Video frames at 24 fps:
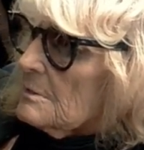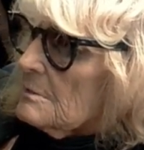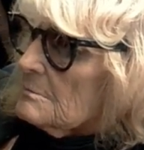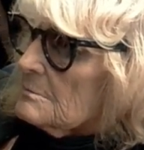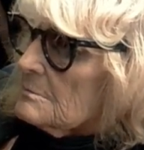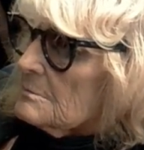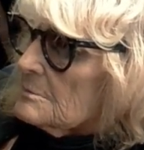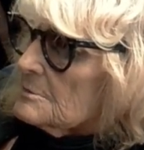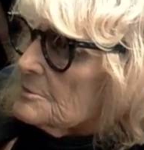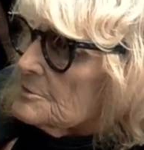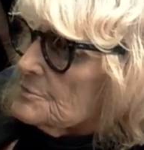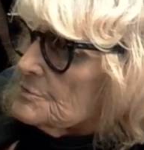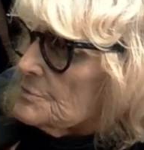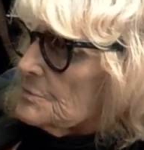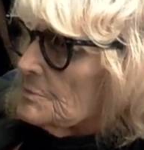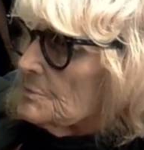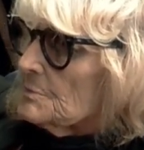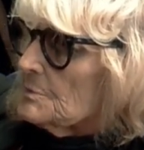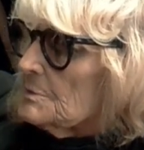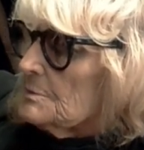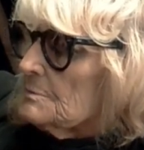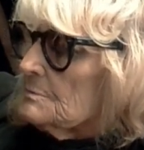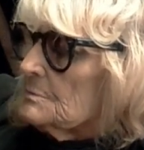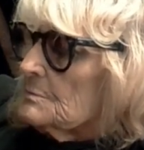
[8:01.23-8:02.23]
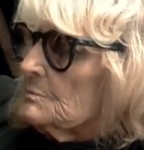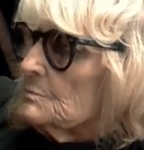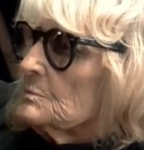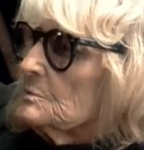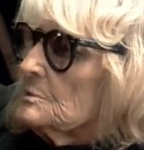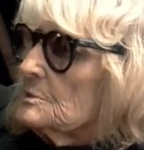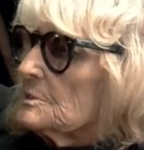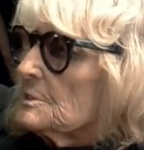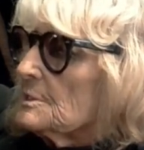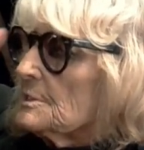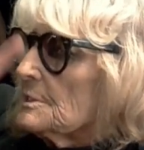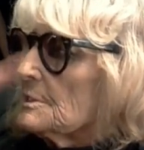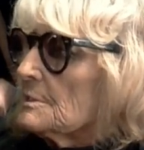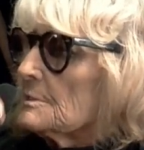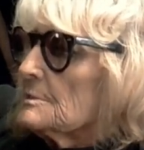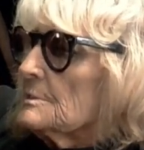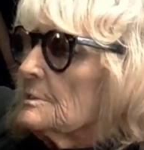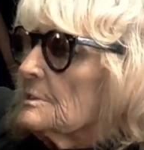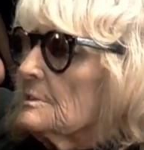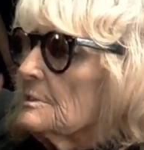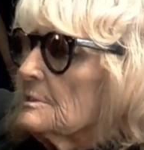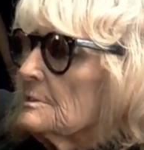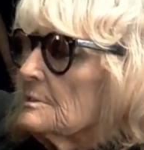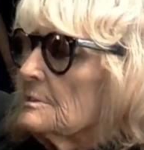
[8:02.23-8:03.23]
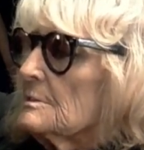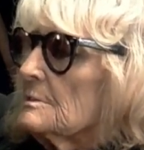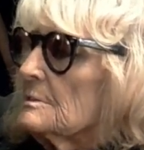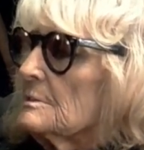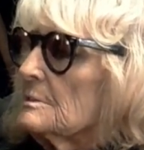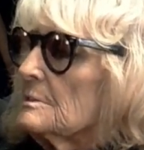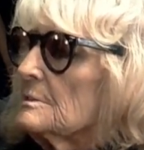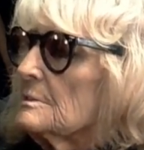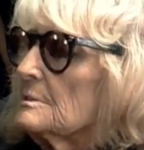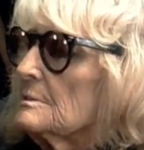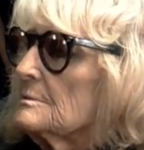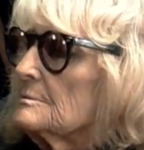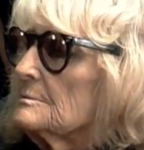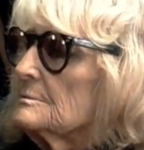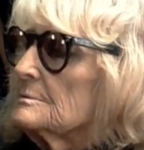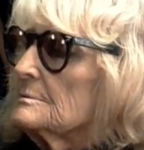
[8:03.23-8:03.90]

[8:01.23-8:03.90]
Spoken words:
because we were working down in